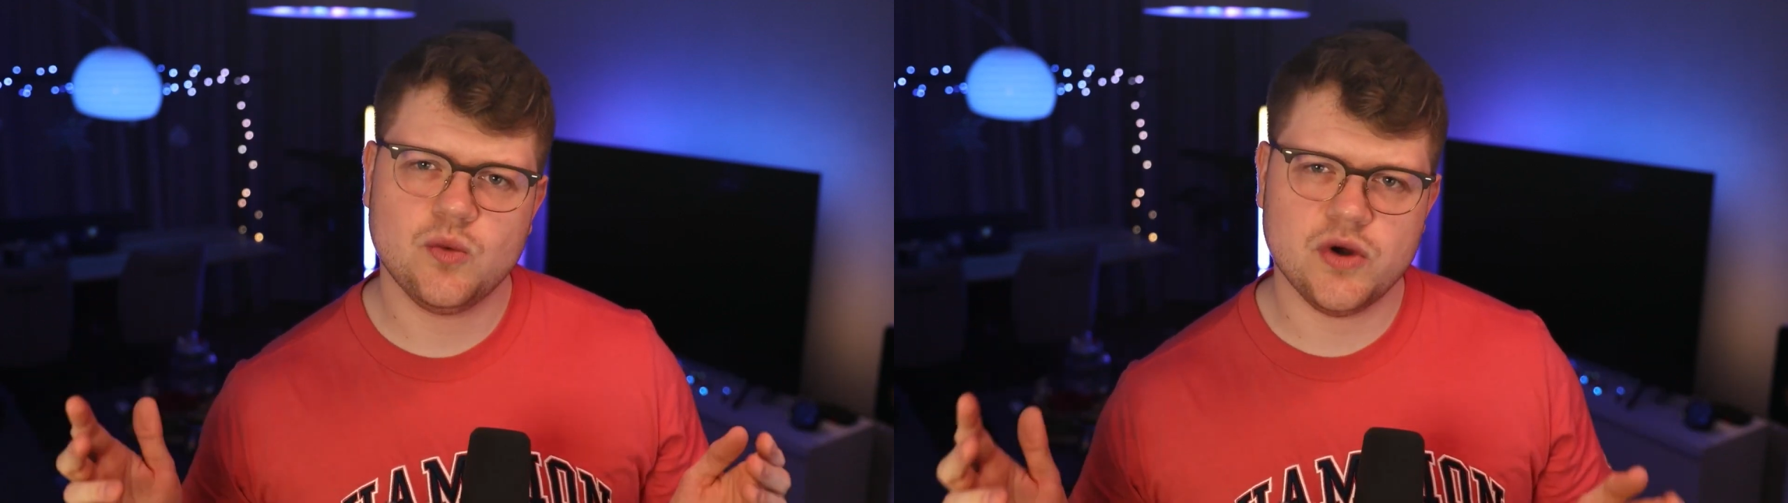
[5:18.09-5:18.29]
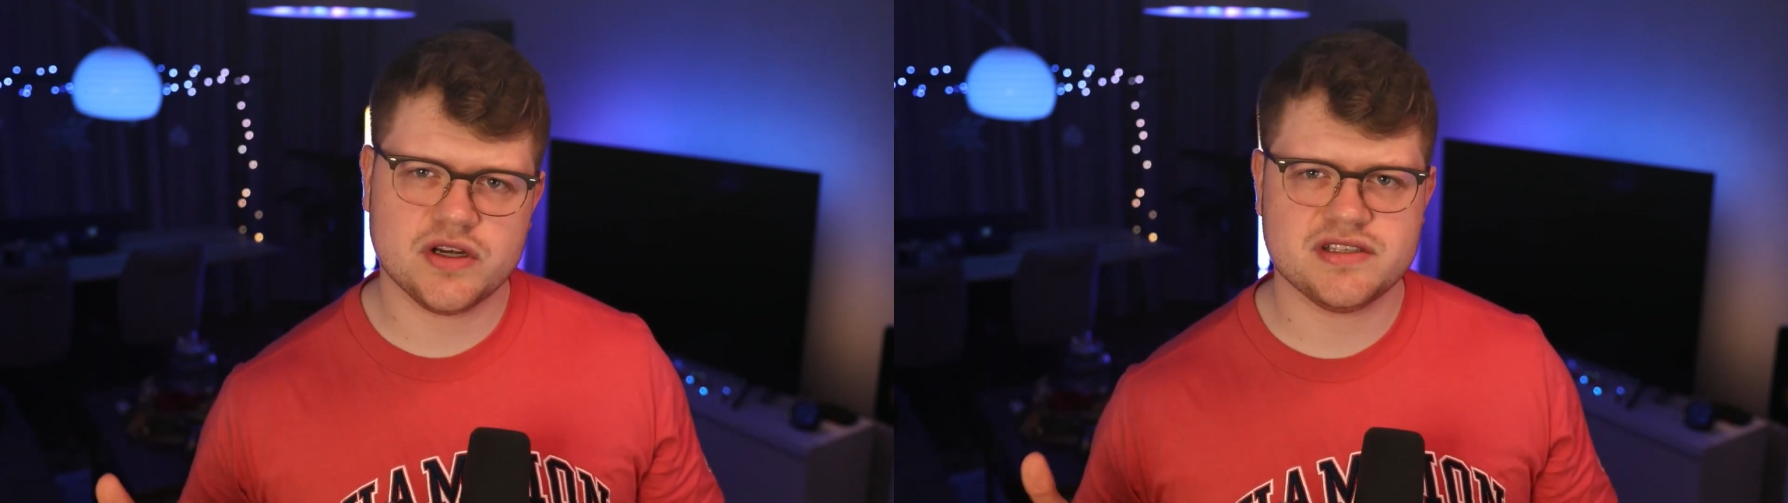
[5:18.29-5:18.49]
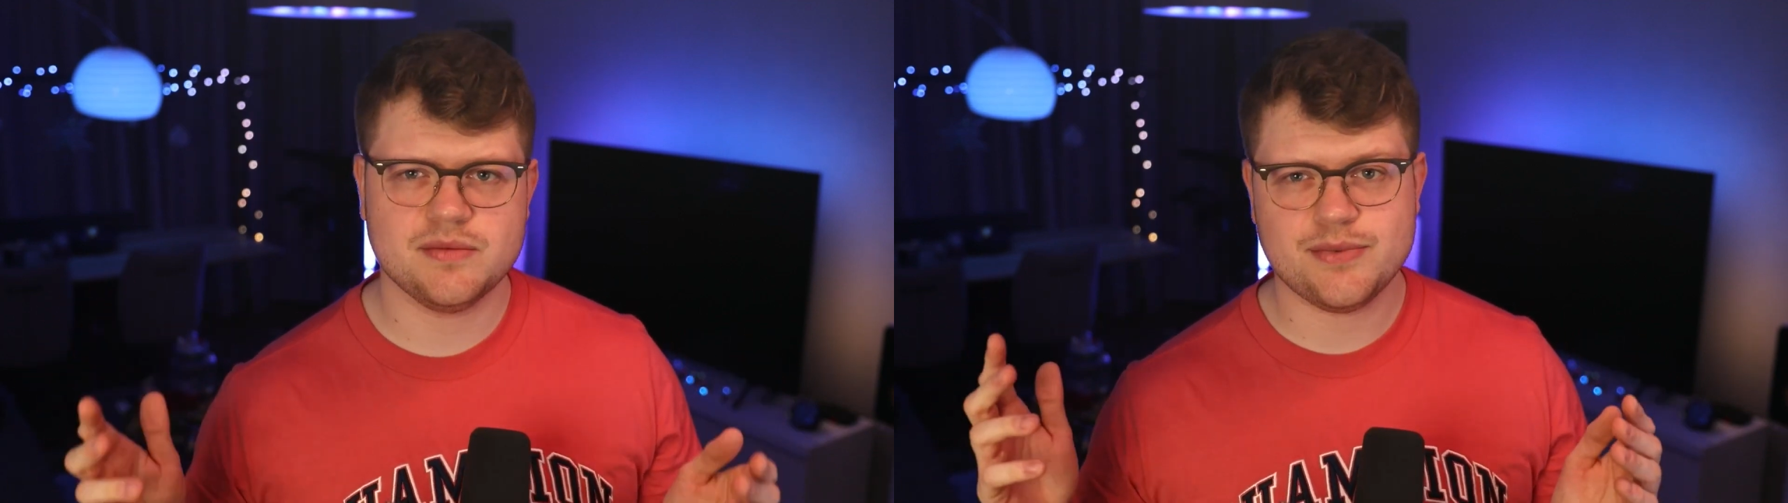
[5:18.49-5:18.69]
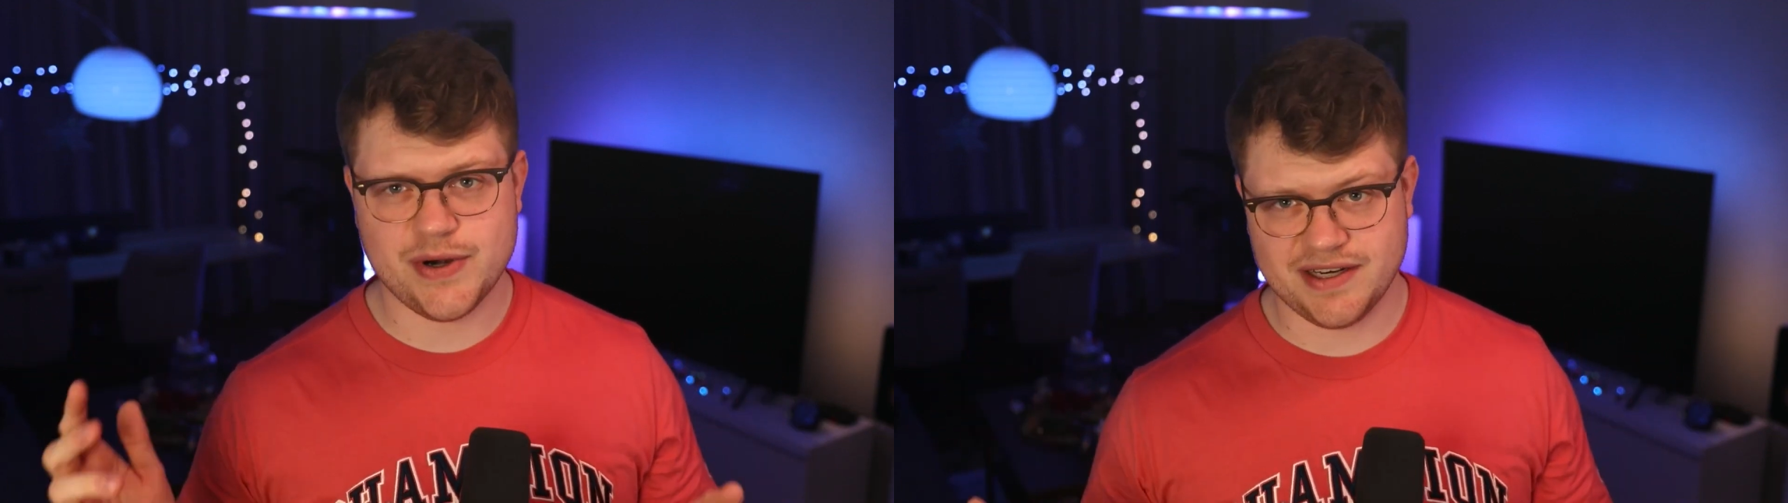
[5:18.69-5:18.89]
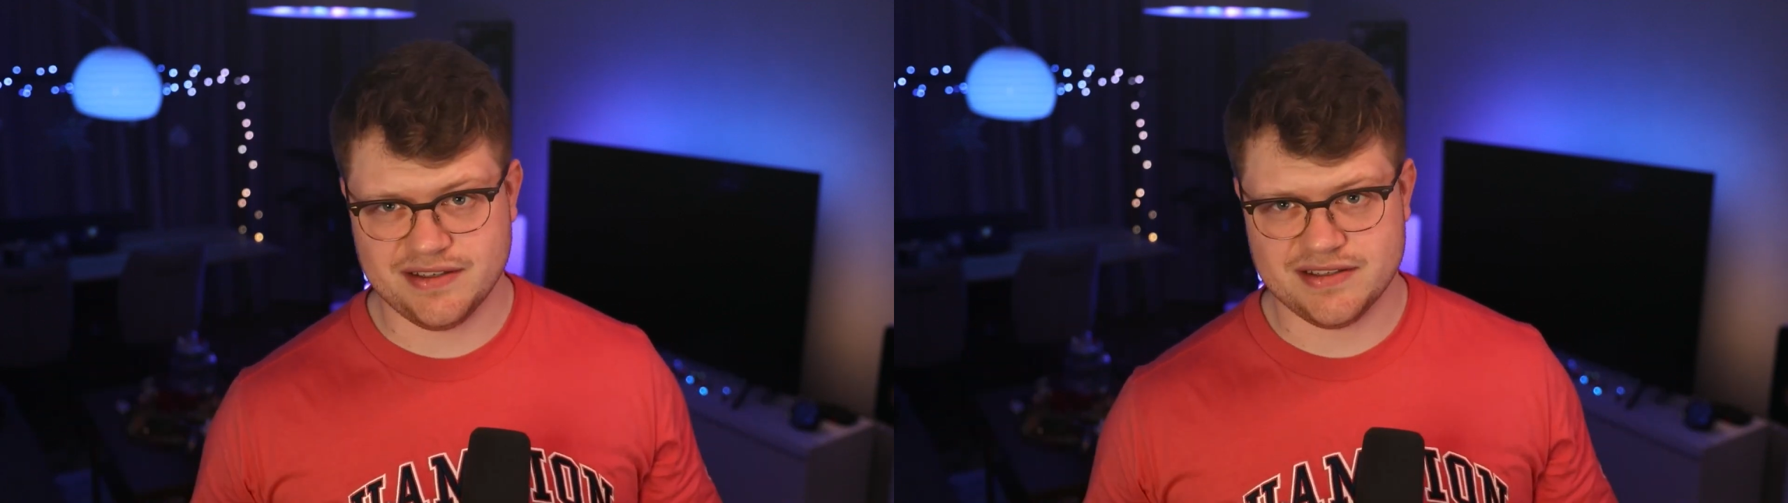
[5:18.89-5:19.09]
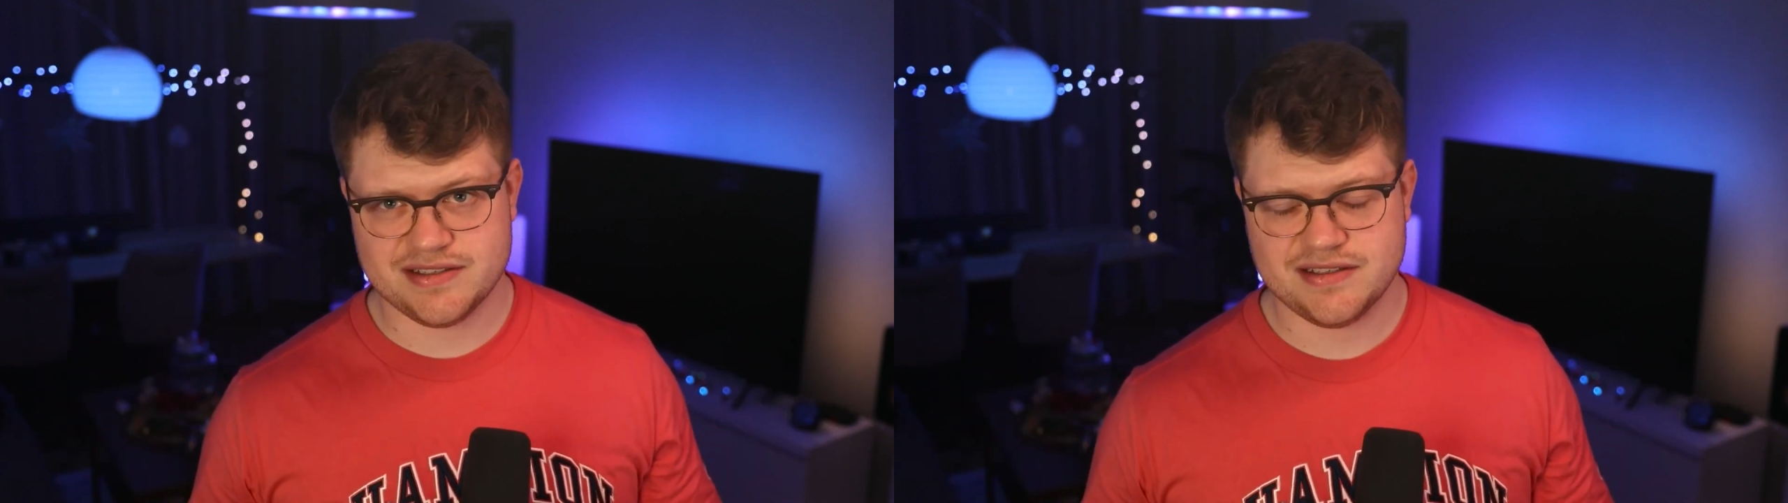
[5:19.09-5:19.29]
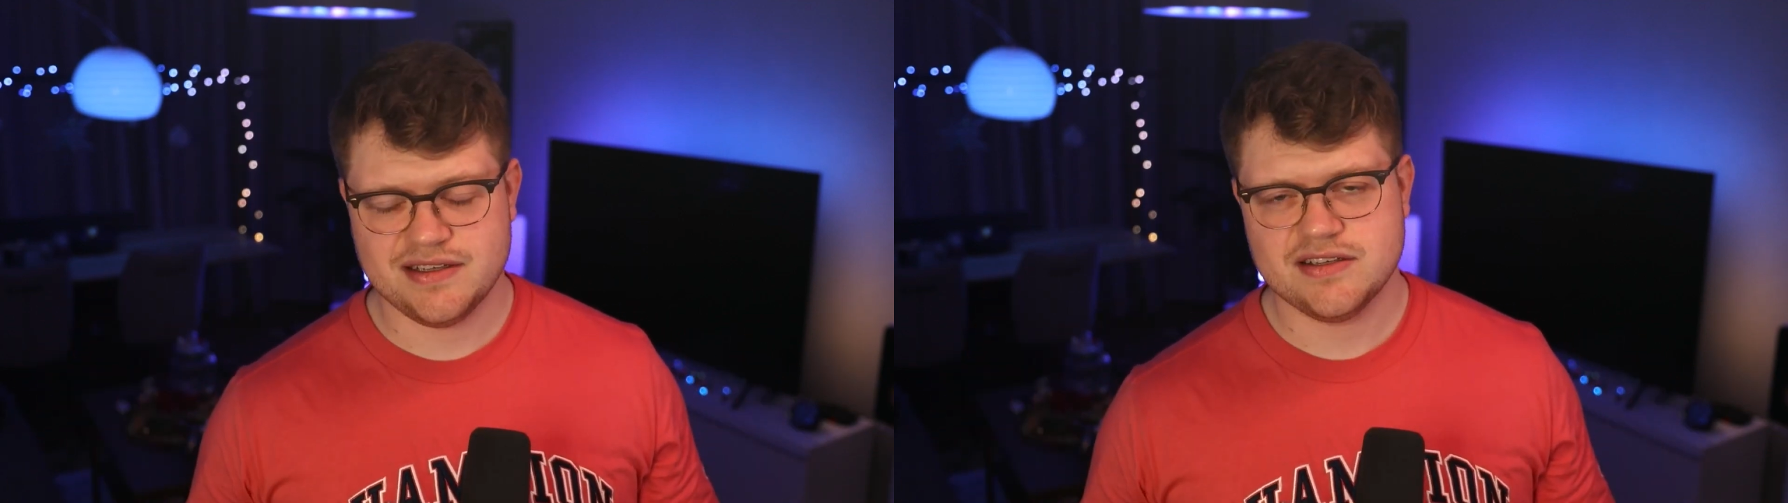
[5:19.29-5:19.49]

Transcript: works in practice.